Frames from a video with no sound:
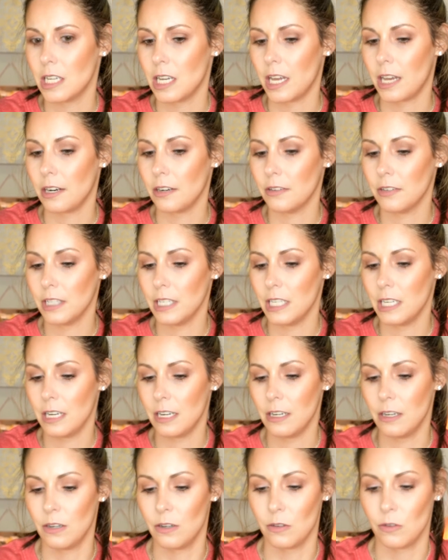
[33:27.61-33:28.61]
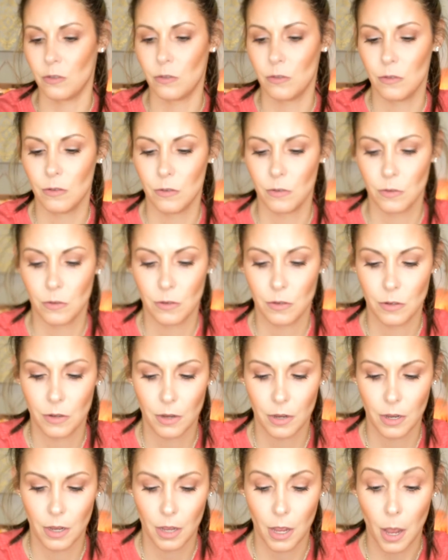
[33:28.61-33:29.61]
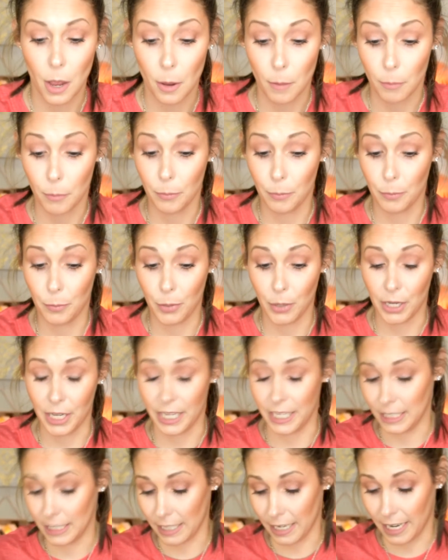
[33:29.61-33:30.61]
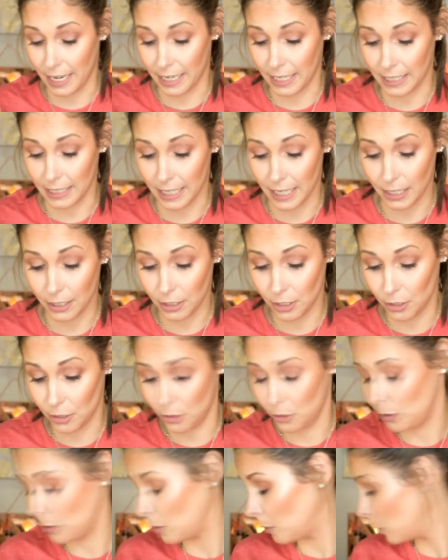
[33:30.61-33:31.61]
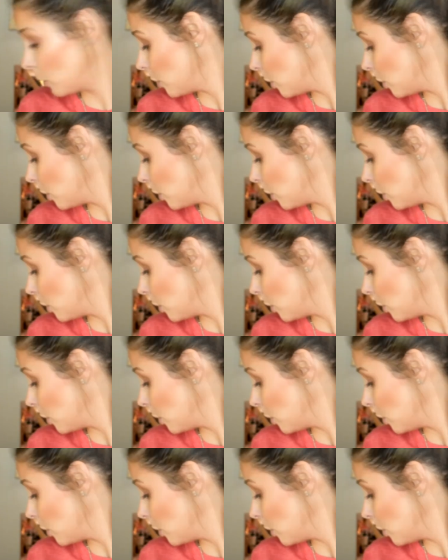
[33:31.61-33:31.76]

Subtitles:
I don't really know. But I can tell you